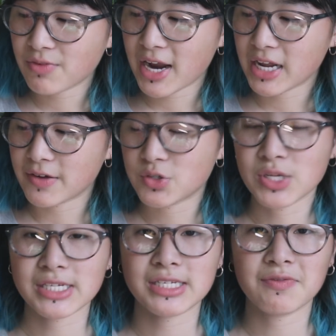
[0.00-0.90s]
Writing of
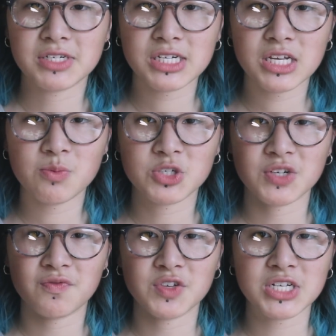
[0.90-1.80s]
2017, which,
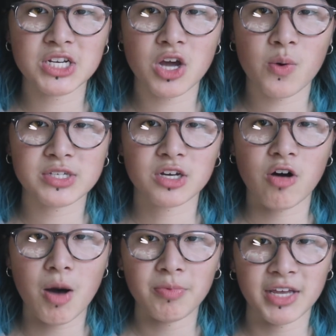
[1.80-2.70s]
if you didn't know, is a
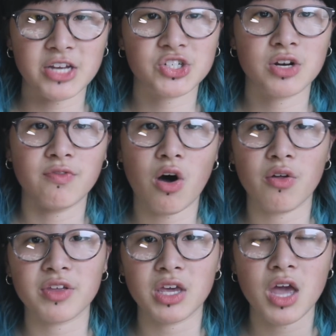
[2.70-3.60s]
compilation of
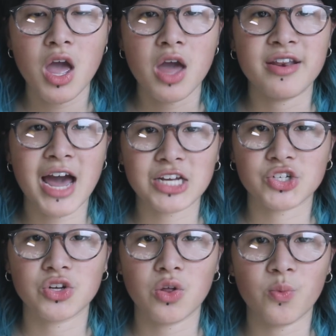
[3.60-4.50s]
all the
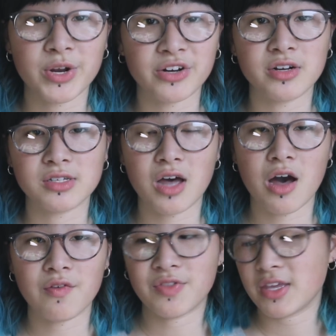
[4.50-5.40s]
national winners
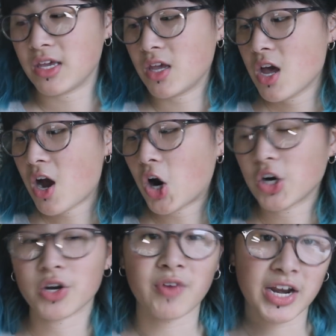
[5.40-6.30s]
of the
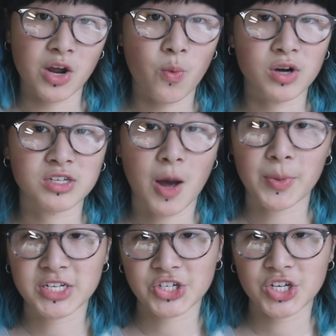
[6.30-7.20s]
Art and Writing Awards
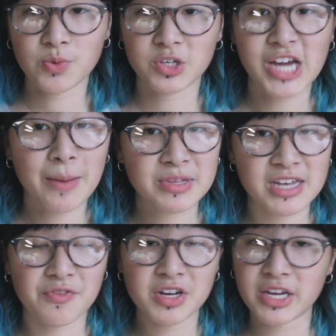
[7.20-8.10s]
competition, which happens
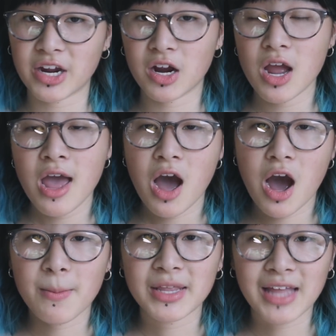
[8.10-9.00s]
every year.
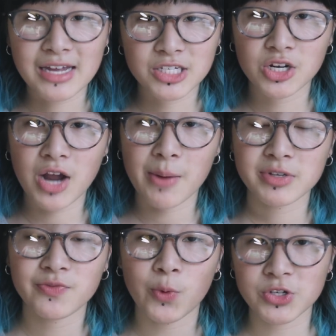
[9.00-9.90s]
And last year I
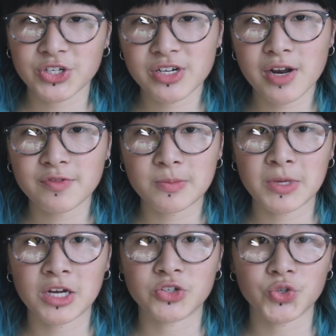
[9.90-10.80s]
was fortunate enough to
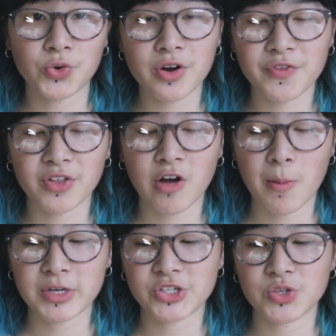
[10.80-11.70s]
be a juror for the
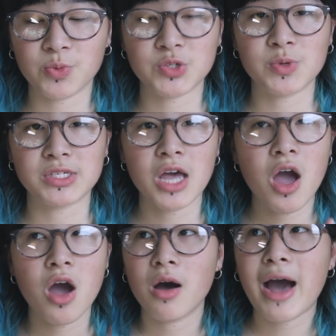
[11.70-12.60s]
competition, which was,
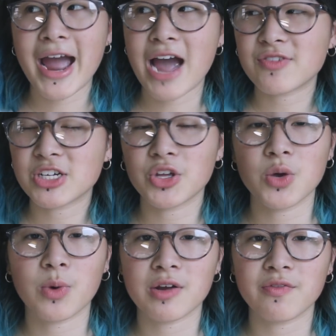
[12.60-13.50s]
I have to tell
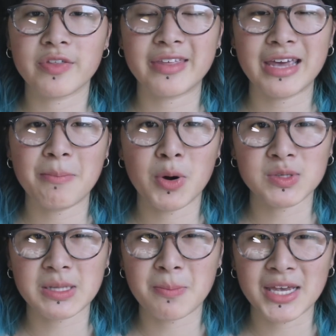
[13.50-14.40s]
you, one of the
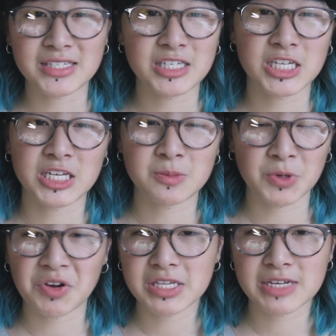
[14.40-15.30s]
most amazing
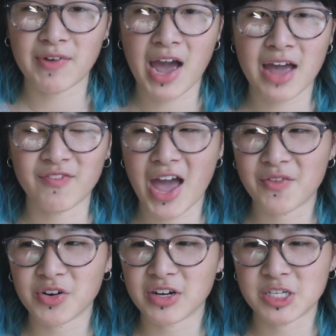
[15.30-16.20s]
experiences I've
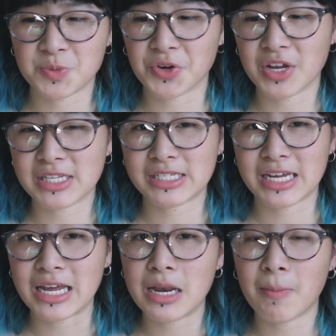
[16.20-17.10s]
ever experienced
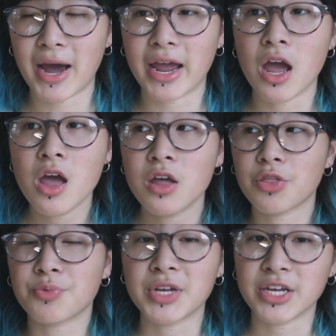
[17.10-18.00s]
in my
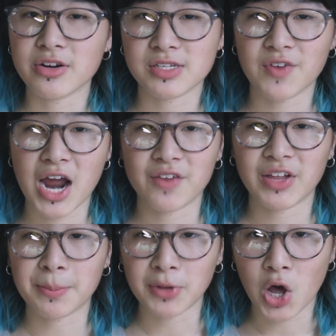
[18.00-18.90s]
3 years of kind of
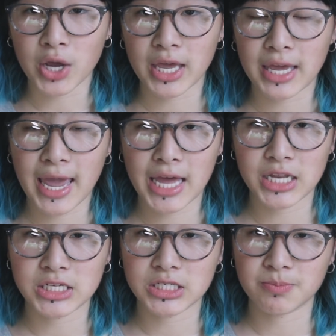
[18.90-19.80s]
like blogging
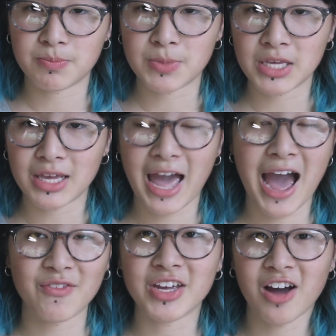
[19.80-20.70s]
and
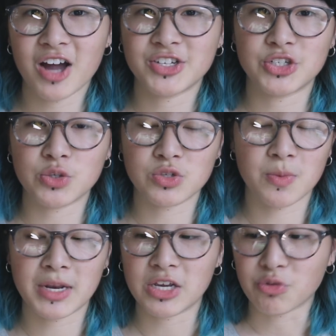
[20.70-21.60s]
having gotten to do so
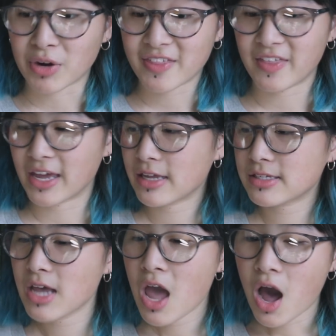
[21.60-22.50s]
many great
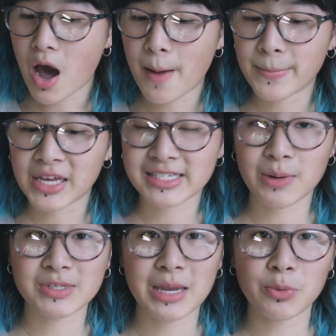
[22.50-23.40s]
things, because I
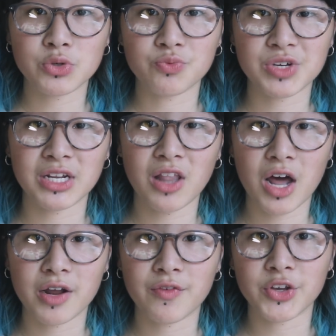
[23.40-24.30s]
was able to read a
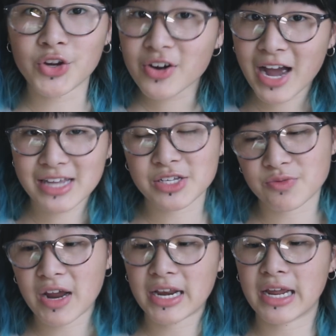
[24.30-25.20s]
lot of your guys'
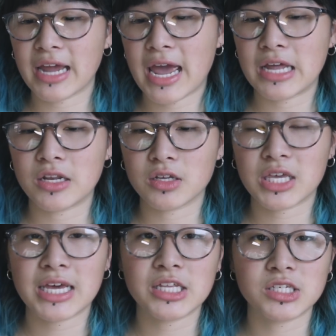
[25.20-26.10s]
writing and
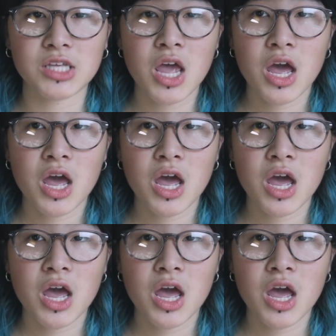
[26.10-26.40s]
kids,